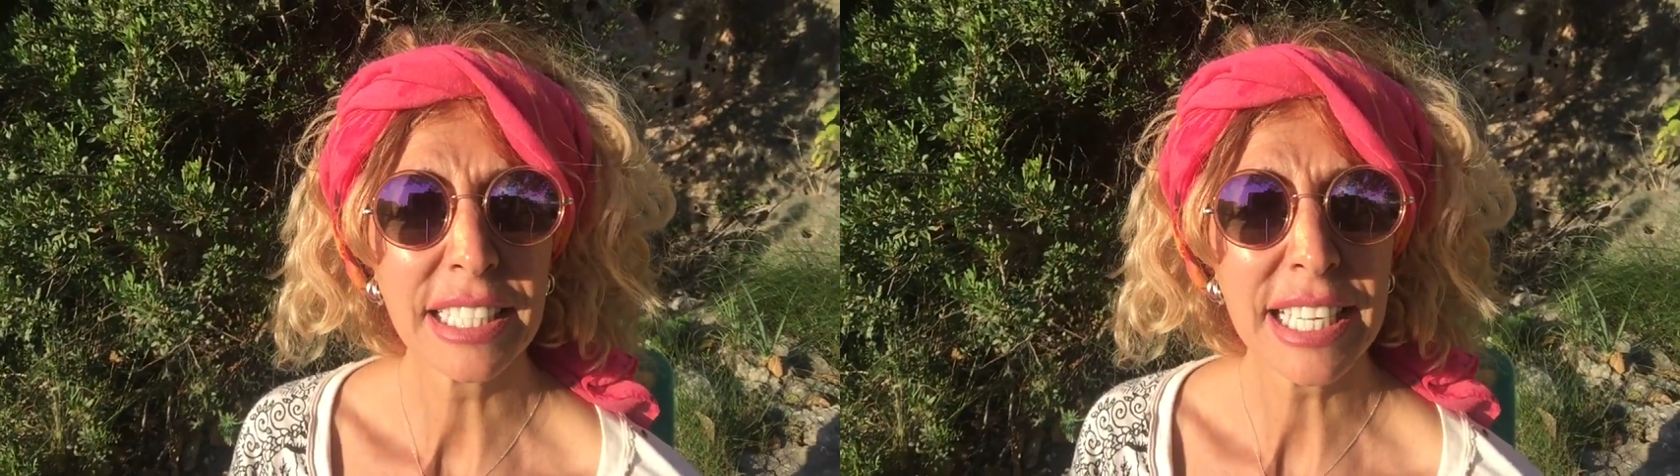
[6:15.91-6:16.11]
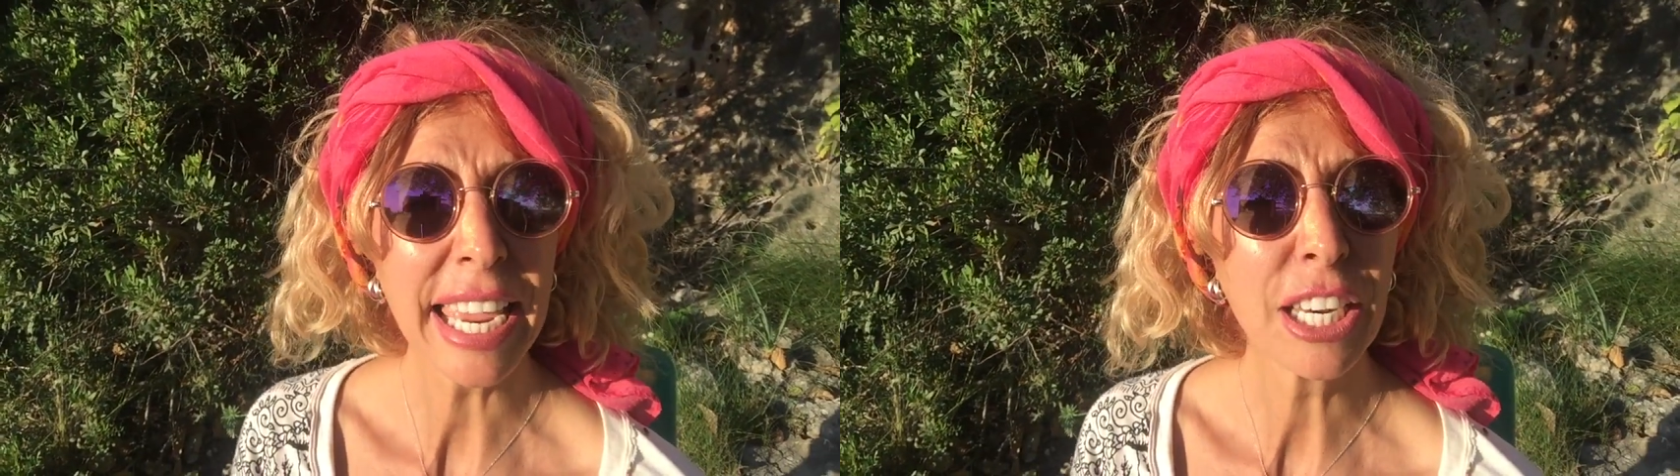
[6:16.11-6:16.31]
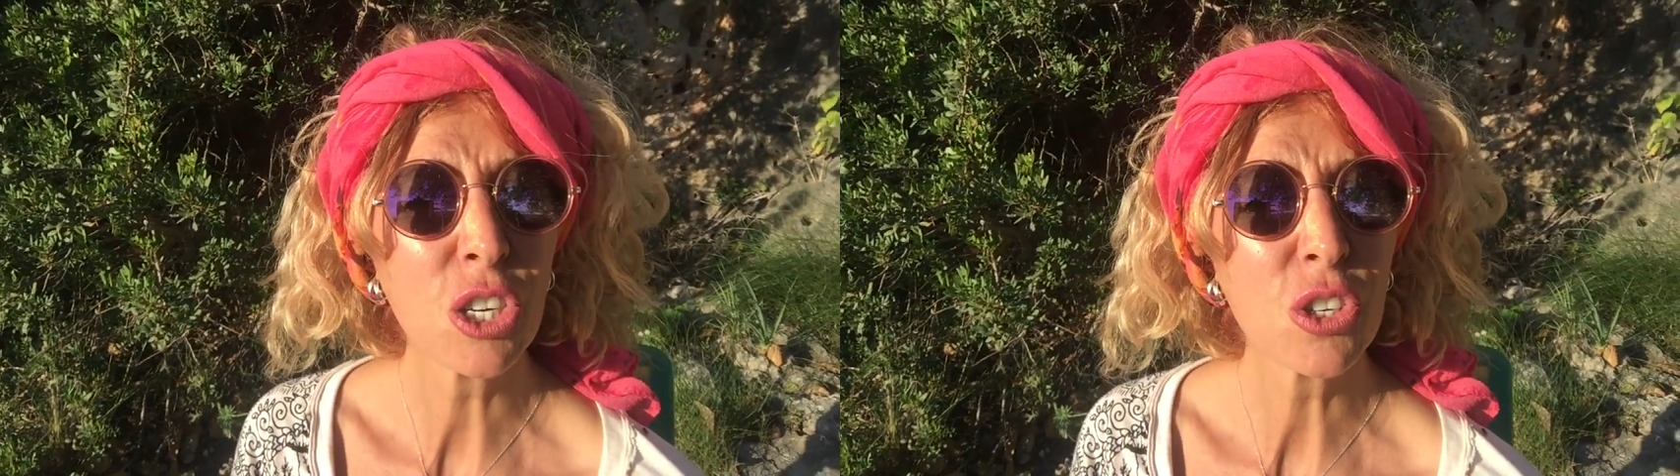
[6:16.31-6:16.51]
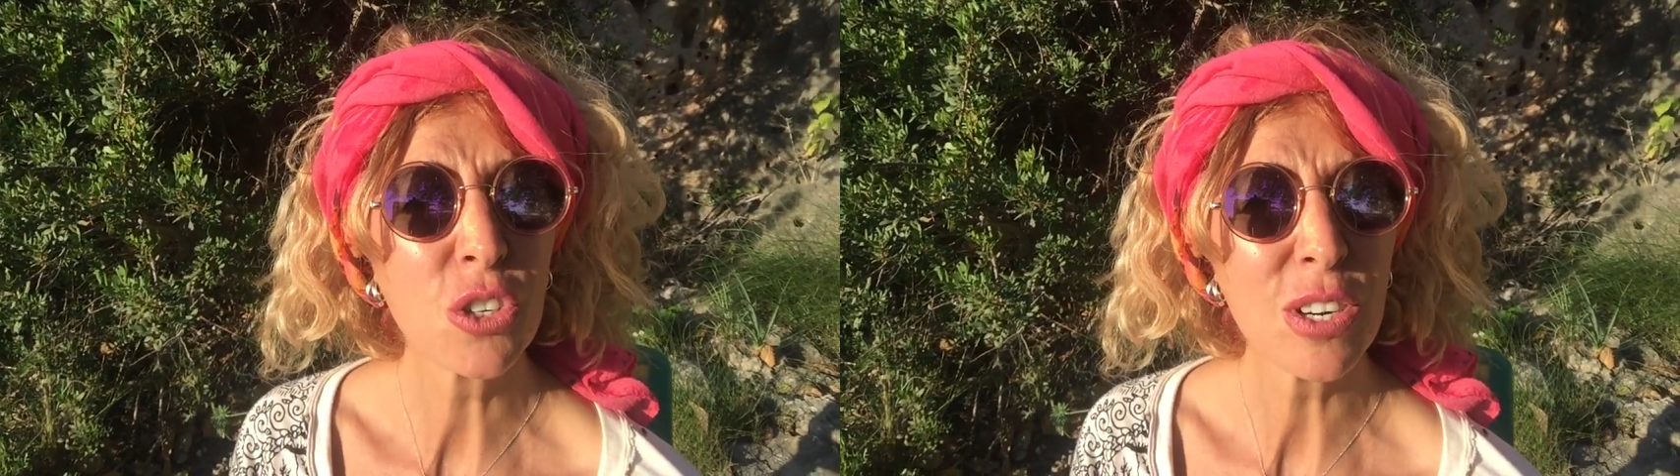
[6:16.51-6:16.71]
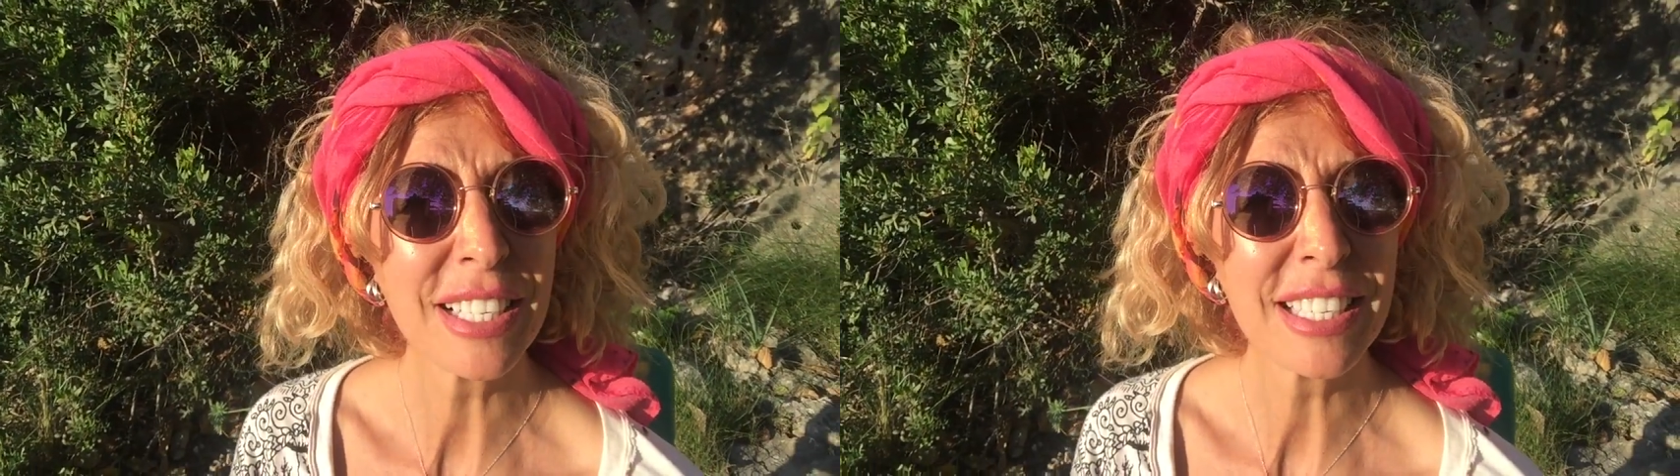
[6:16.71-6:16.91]
take
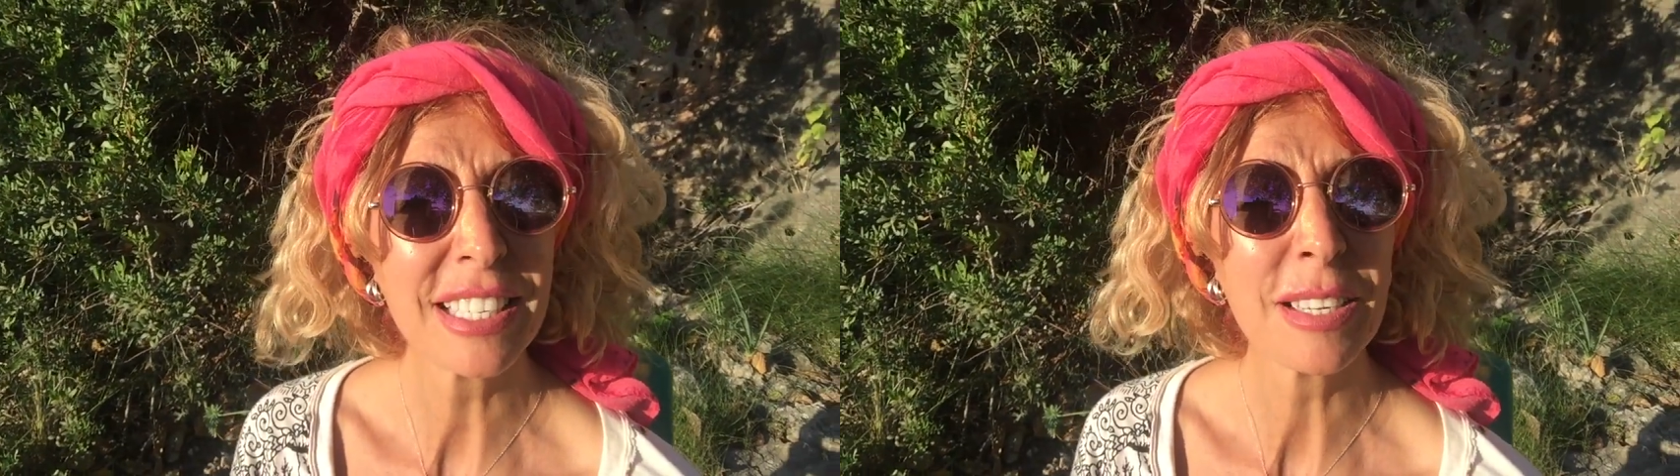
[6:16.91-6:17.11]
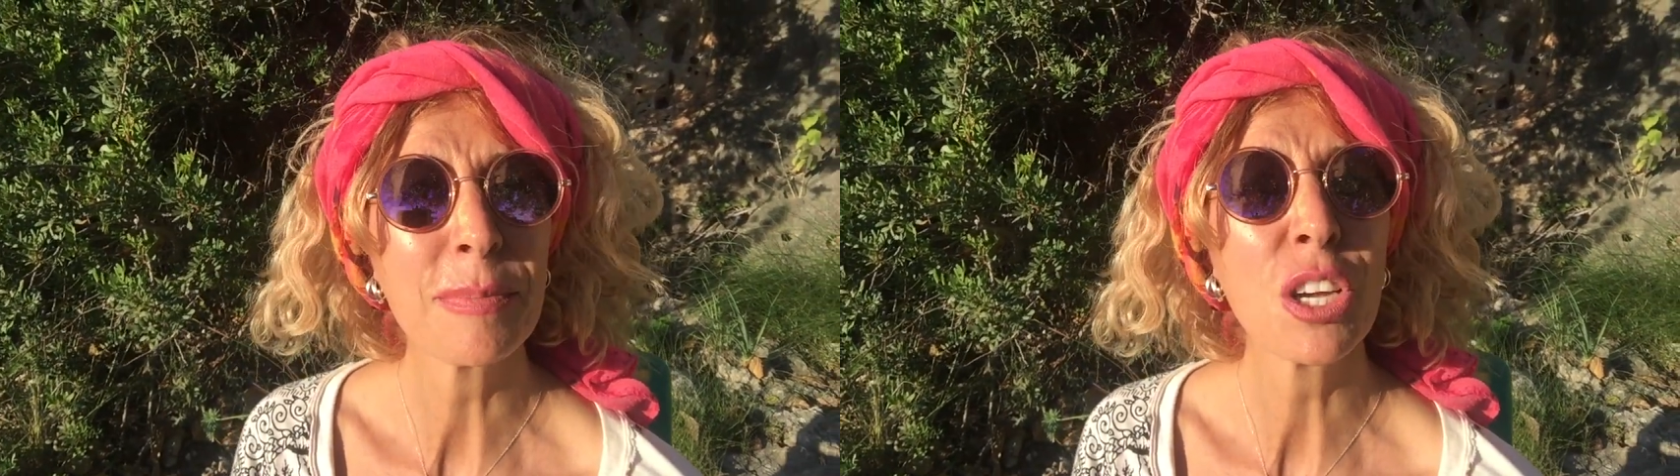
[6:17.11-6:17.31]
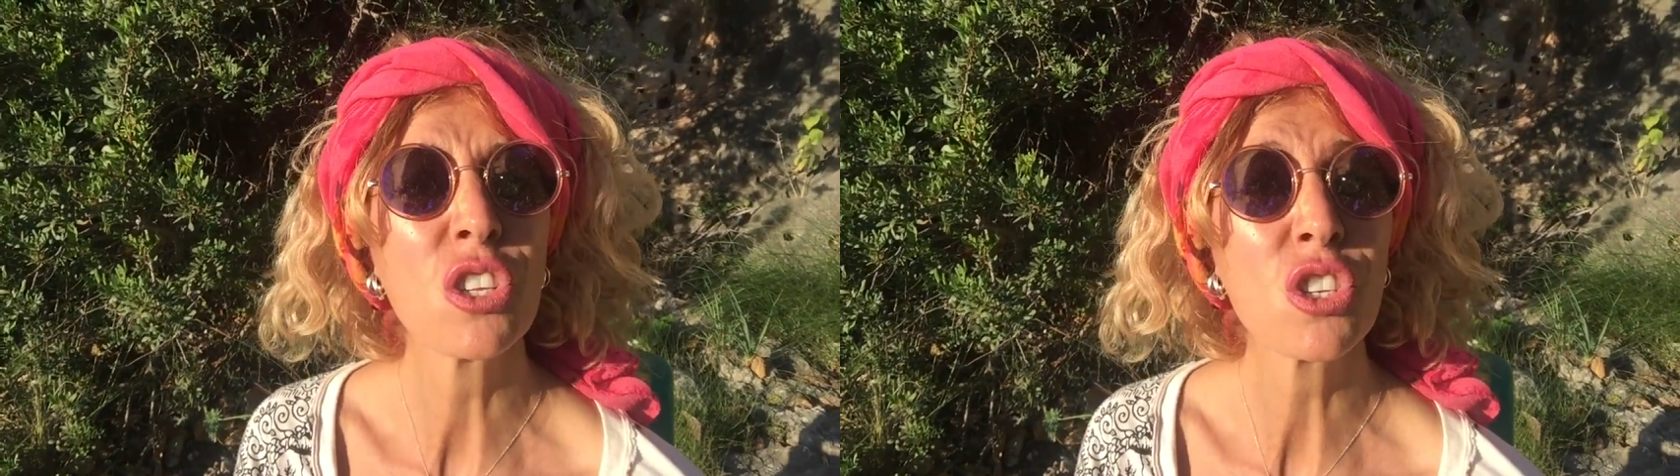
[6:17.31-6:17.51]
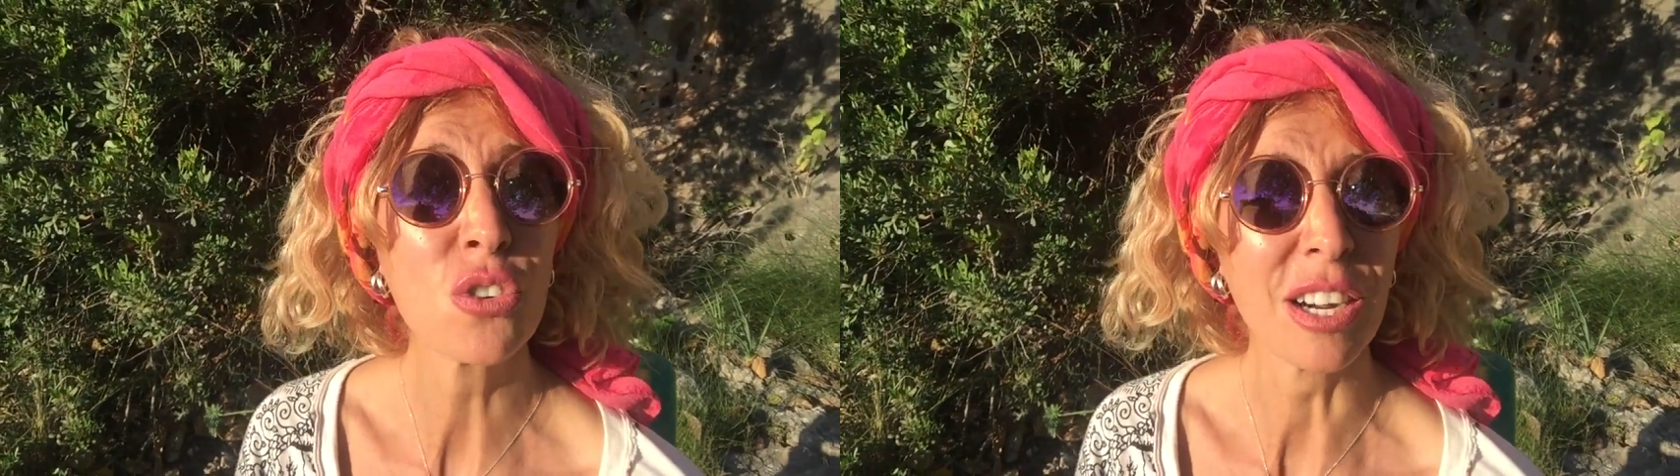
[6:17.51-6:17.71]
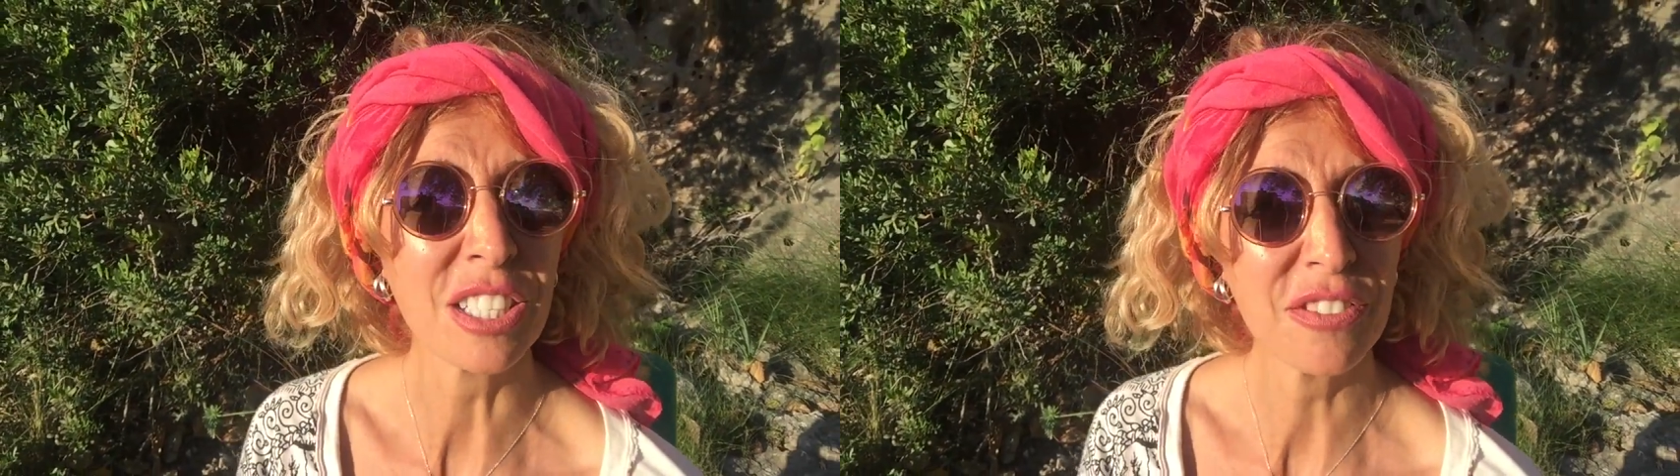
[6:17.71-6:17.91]
criticism
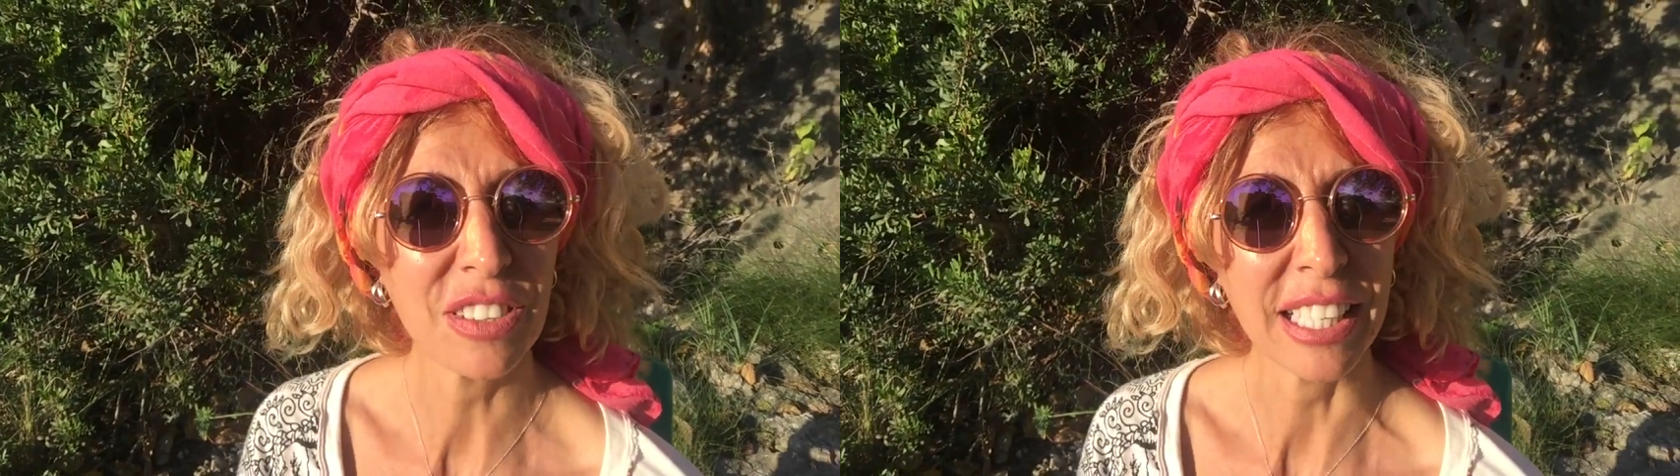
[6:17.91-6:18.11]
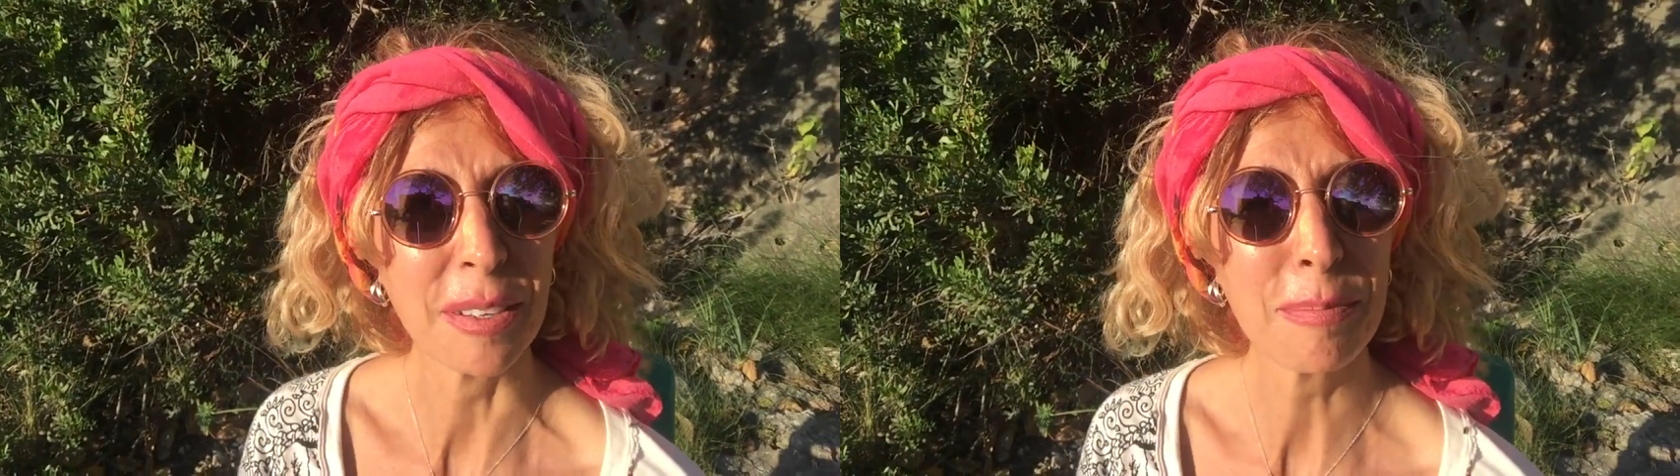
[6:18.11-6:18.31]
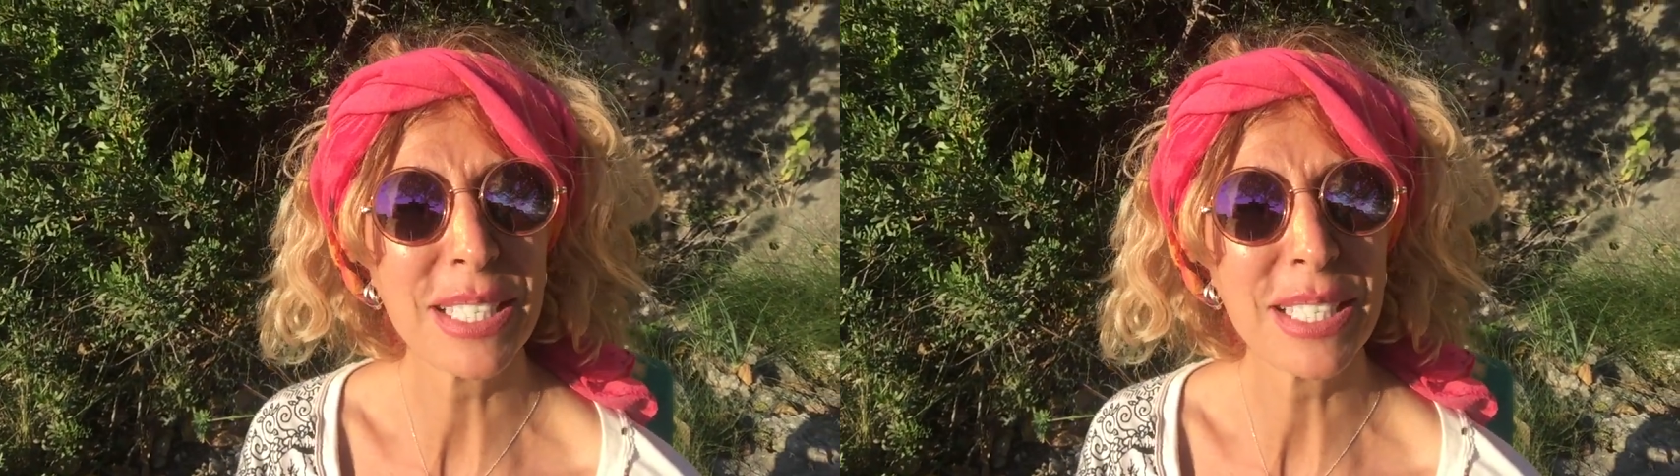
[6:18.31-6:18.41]
constructively,